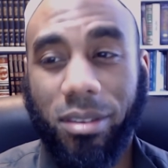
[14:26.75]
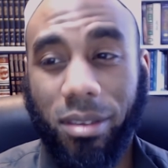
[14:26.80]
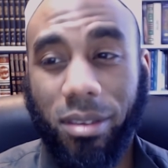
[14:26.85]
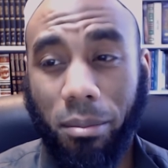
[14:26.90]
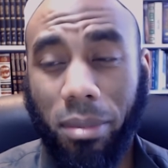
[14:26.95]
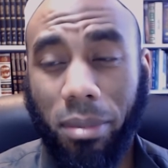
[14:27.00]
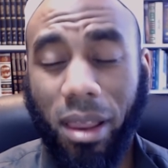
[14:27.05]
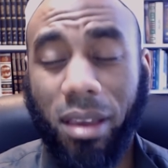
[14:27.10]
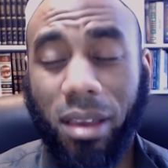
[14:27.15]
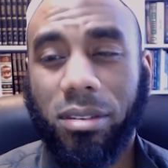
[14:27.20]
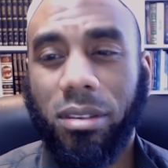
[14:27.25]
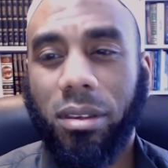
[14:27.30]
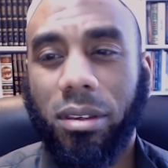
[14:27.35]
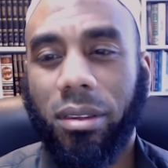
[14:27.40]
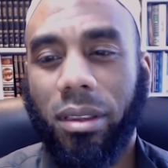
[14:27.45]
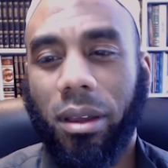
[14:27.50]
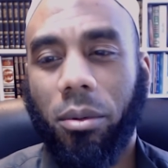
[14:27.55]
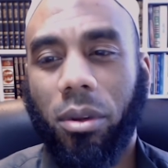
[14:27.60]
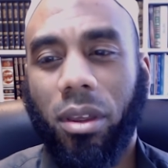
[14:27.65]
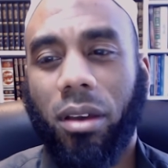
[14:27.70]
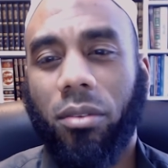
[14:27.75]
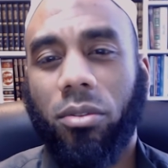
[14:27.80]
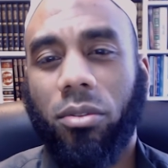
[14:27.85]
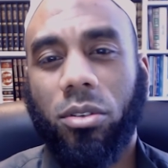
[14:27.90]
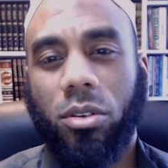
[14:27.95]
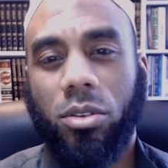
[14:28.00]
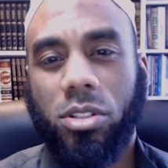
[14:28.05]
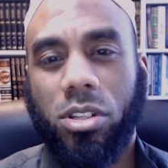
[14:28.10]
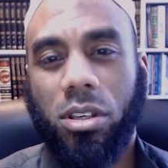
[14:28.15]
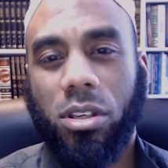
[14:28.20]
It's a blessing that we have
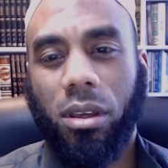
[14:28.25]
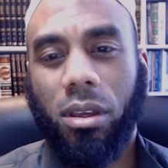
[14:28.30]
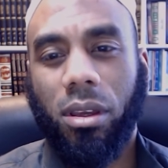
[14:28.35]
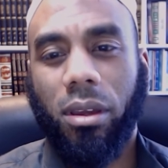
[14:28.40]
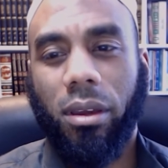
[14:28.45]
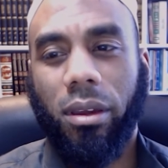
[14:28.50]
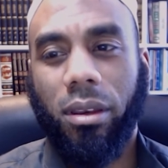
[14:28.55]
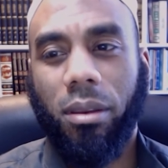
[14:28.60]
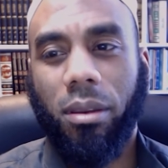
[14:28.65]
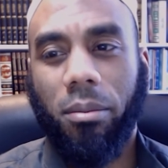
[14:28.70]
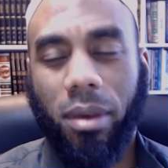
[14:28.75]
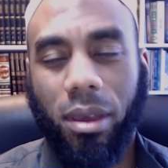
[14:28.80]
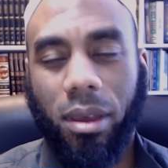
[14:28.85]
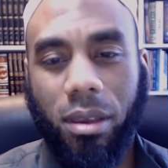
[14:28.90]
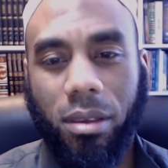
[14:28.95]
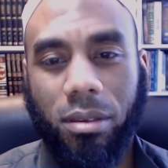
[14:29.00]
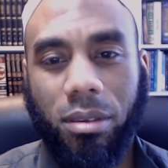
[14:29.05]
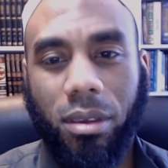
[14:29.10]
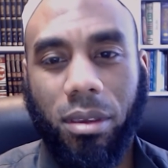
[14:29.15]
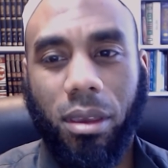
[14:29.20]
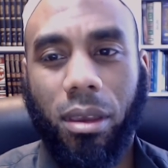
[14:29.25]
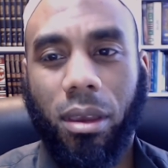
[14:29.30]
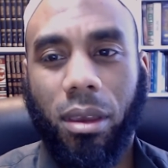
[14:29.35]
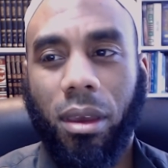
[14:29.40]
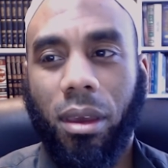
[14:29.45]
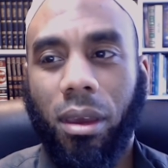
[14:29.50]
such a, an amazing